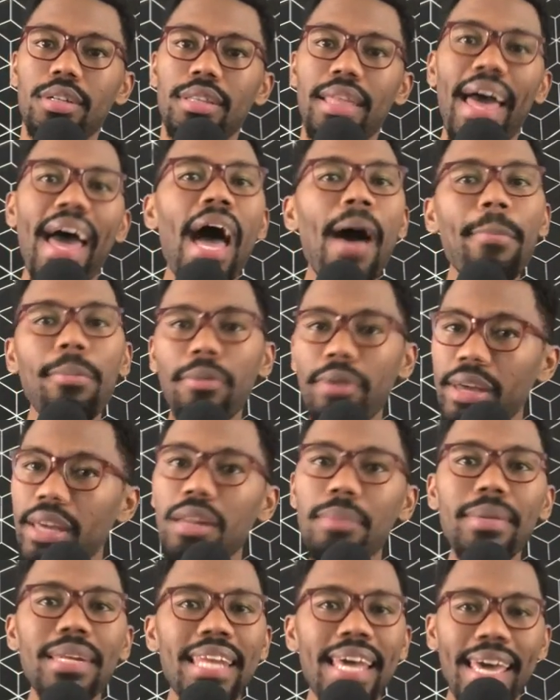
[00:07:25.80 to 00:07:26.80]
The apple
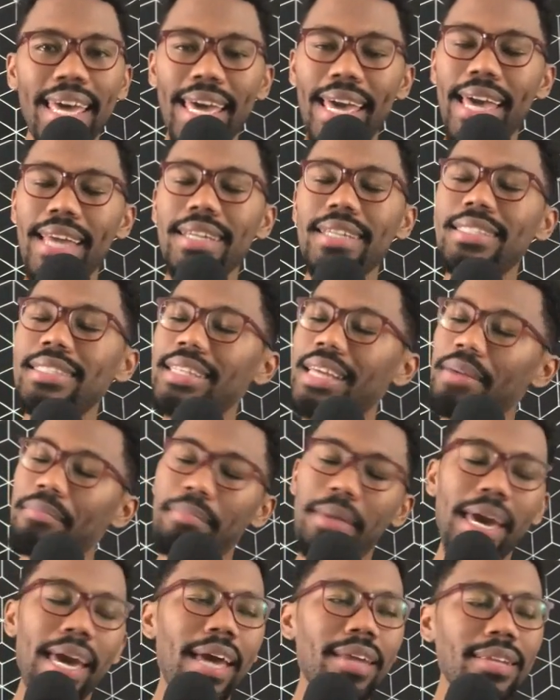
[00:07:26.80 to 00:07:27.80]
hit him in the head and he said,
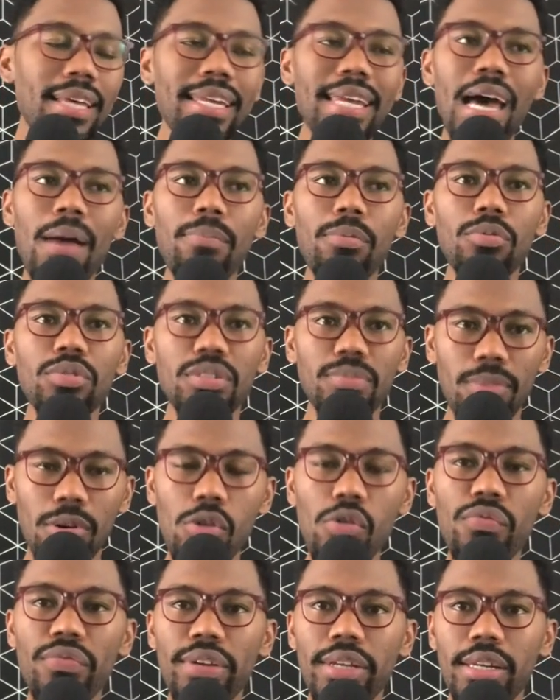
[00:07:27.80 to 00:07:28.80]
man, that apple was
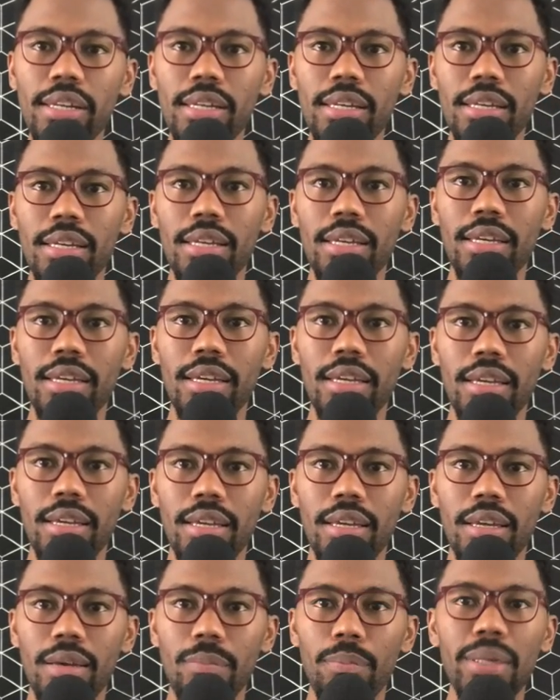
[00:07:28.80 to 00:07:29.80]
moving.
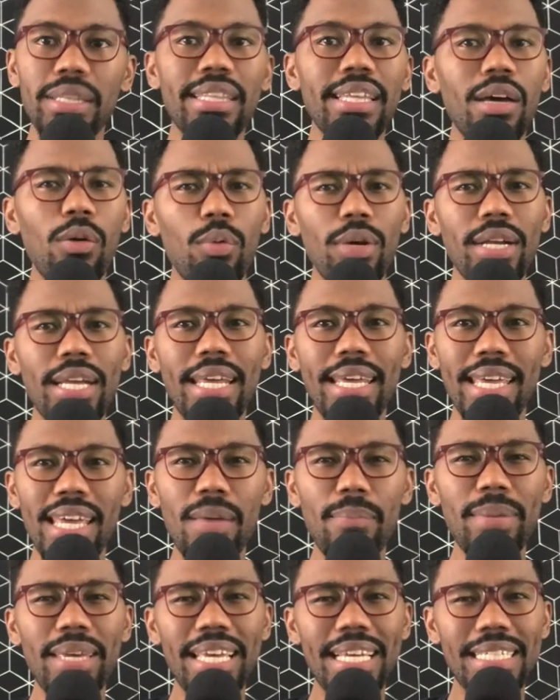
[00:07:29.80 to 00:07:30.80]
But then when it
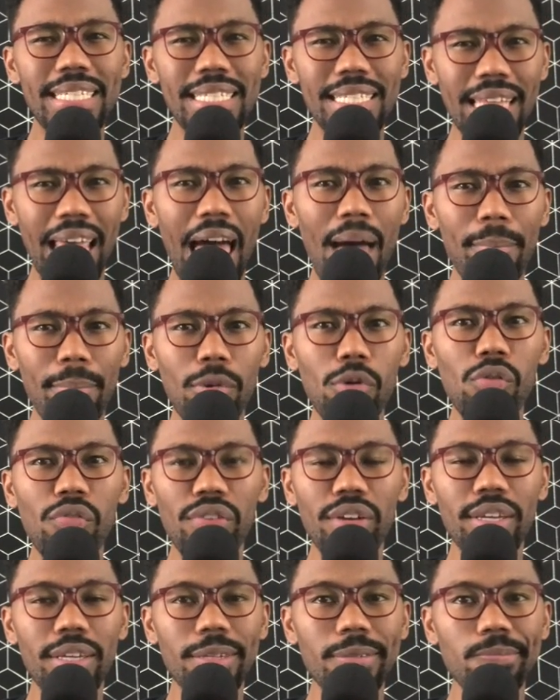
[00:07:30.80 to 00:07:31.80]
hit me, it stopped
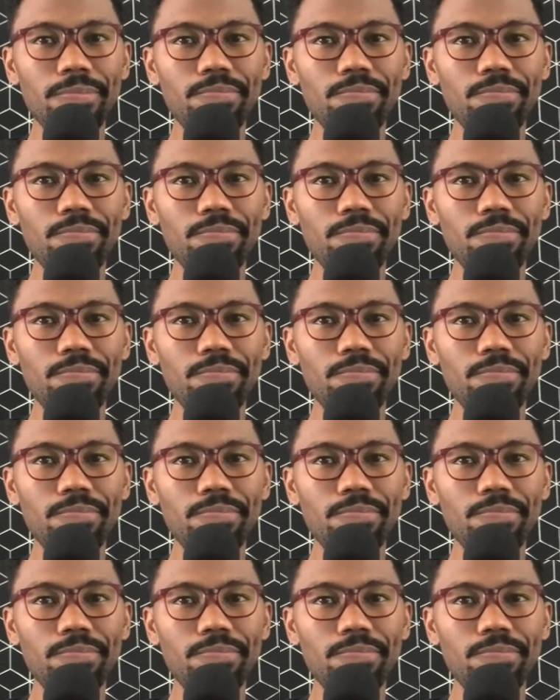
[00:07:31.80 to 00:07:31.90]
moving.